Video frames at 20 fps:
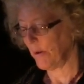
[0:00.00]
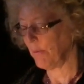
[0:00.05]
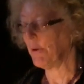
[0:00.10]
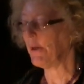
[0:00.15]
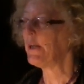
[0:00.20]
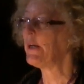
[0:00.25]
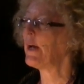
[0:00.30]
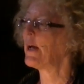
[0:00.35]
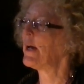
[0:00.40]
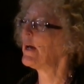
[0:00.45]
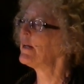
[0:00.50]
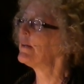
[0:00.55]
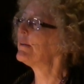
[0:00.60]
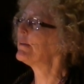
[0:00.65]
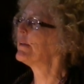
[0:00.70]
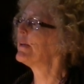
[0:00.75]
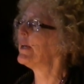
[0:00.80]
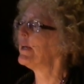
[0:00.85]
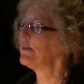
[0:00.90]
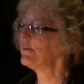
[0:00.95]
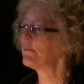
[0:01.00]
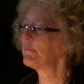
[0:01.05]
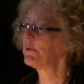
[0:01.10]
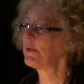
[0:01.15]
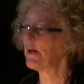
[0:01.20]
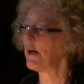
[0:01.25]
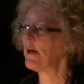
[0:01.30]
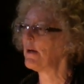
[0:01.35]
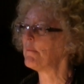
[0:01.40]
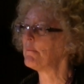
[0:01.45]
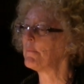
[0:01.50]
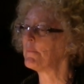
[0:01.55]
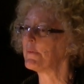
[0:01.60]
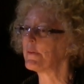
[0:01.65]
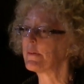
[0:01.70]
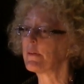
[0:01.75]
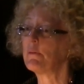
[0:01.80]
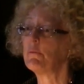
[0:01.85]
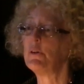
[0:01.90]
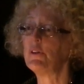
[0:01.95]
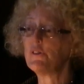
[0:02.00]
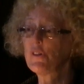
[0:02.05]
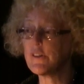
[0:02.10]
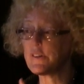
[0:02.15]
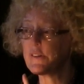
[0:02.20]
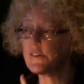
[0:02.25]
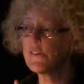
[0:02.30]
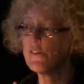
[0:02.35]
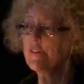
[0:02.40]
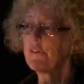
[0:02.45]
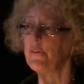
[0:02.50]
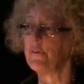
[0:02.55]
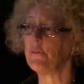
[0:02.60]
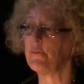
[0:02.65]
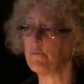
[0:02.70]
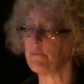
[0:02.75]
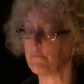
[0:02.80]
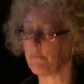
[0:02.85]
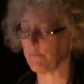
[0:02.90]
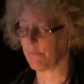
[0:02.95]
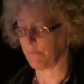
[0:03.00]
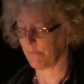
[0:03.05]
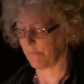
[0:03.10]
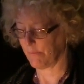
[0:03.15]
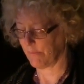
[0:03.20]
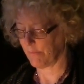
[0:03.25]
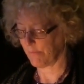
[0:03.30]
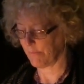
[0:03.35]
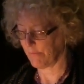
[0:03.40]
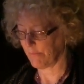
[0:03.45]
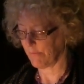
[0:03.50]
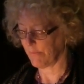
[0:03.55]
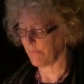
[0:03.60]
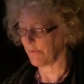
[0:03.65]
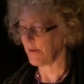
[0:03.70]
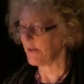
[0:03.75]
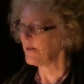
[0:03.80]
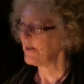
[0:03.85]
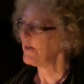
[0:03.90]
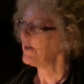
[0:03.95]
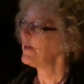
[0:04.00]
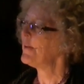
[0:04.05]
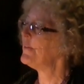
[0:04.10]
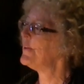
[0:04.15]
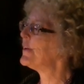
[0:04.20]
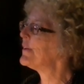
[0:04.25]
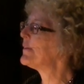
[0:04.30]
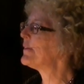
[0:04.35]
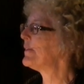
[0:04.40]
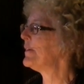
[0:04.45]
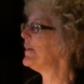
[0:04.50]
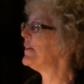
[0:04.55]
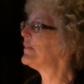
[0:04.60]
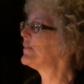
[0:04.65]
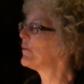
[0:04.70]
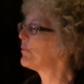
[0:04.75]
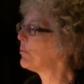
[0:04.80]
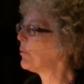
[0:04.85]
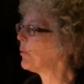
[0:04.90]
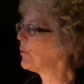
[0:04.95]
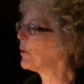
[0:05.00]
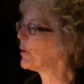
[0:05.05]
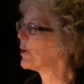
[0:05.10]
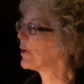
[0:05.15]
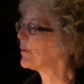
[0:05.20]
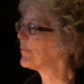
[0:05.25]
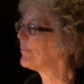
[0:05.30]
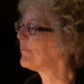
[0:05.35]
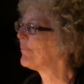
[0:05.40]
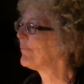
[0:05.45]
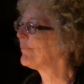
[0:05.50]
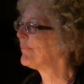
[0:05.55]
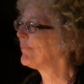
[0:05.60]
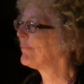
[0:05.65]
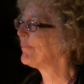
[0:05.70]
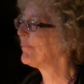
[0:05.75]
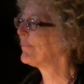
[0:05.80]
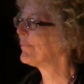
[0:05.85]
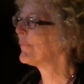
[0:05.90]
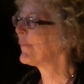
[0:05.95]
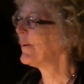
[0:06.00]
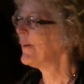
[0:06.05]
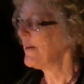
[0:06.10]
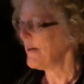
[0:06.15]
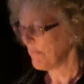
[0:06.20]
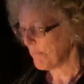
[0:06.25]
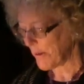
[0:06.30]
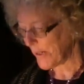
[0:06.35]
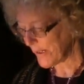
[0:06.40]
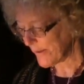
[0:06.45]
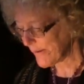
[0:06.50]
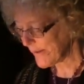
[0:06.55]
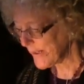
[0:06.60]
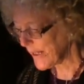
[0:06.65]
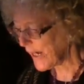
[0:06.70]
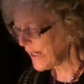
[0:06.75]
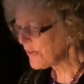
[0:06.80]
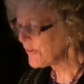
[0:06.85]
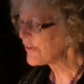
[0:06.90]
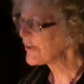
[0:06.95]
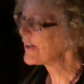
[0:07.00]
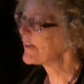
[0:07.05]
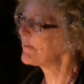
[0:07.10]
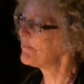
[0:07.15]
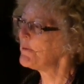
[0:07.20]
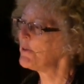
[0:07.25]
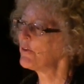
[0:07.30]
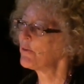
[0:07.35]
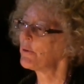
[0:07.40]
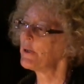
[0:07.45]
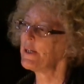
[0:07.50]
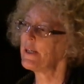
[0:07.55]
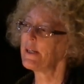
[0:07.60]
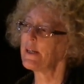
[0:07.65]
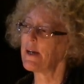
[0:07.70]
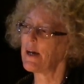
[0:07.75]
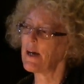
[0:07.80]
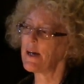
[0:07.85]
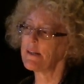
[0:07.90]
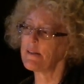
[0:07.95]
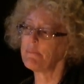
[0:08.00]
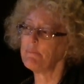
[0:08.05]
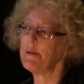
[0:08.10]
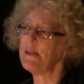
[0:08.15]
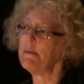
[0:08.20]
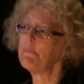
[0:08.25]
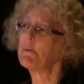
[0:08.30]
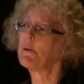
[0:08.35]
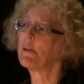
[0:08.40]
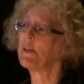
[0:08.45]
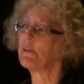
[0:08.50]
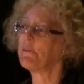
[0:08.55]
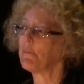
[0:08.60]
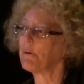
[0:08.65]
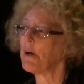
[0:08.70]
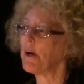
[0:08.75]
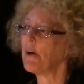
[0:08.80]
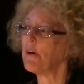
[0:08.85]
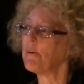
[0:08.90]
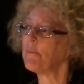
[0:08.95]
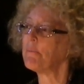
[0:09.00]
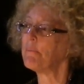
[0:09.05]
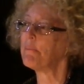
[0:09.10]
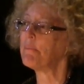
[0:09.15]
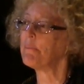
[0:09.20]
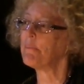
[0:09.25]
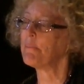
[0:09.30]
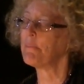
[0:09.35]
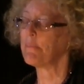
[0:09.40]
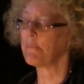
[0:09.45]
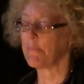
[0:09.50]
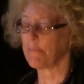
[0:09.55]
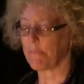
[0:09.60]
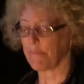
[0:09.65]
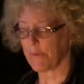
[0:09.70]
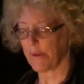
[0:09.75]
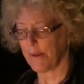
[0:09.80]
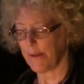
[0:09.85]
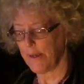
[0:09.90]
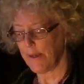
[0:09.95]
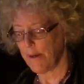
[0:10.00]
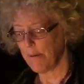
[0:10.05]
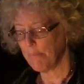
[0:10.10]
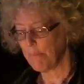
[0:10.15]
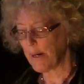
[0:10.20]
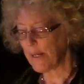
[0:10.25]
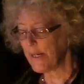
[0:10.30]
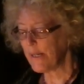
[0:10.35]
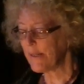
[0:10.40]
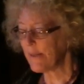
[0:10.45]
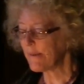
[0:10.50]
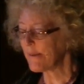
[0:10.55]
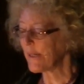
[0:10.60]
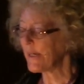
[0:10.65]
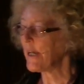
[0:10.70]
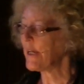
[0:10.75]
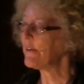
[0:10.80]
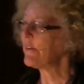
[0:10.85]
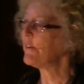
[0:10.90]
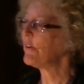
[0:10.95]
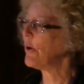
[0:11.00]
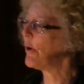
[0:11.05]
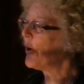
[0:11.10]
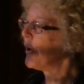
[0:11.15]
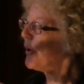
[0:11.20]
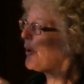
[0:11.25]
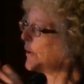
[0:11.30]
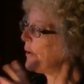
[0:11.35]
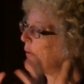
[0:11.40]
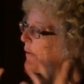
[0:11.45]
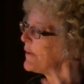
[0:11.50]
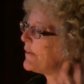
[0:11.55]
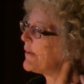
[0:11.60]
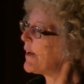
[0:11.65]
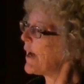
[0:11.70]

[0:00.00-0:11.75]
when God's kingdom comes, which is soon. This is a war. But it's not just between God's people and Rome, but it is against all the